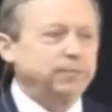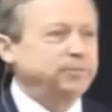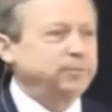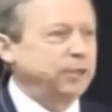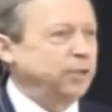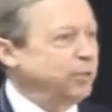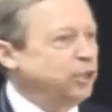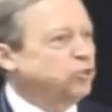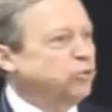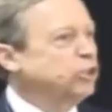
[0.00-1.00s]

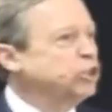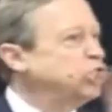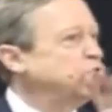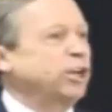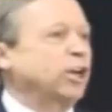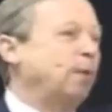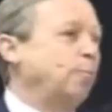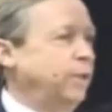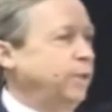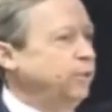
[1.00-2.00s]
Administrators, shut
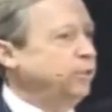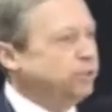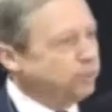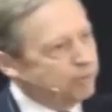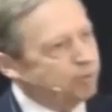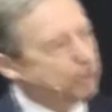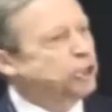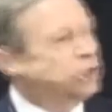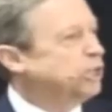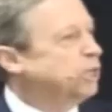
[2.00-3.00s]
up. You don't even
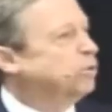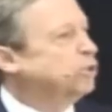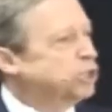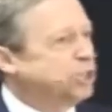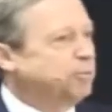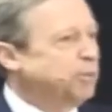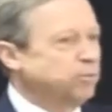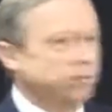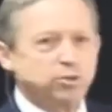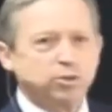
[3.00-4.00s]
get to say a word, just give me
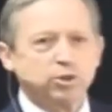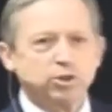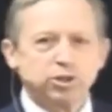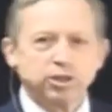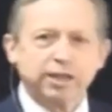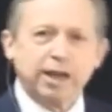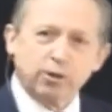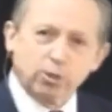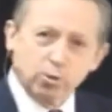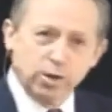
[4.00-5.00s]
the resources and get
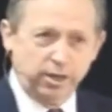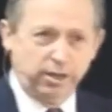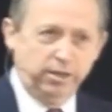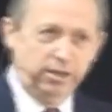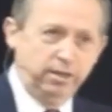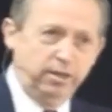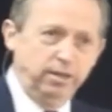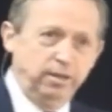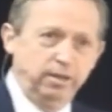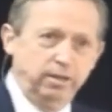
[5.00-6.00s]
out of the way.
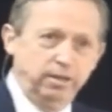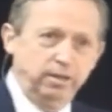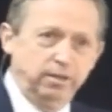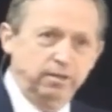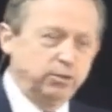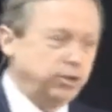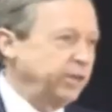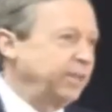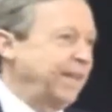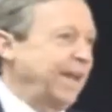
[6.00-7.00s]
It's
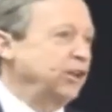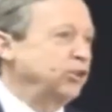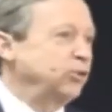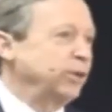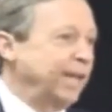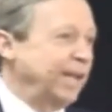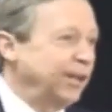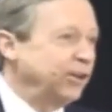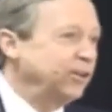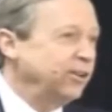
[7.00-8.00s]
kind of the attitude I
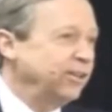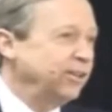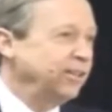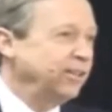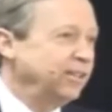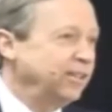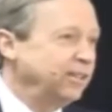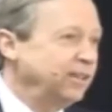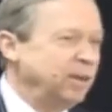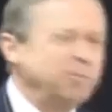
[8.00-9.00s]
had.
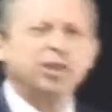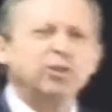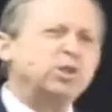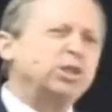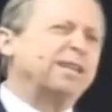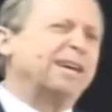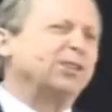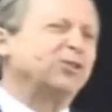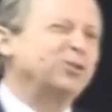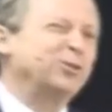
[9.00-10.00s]
I bet you see
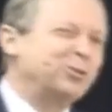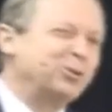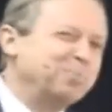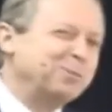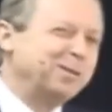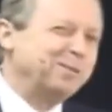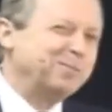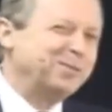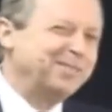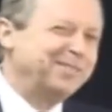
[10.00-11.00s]
that too
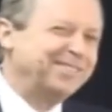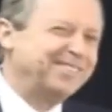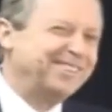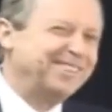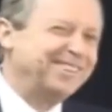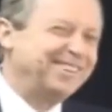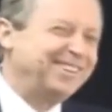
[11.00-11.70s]
sometimes here.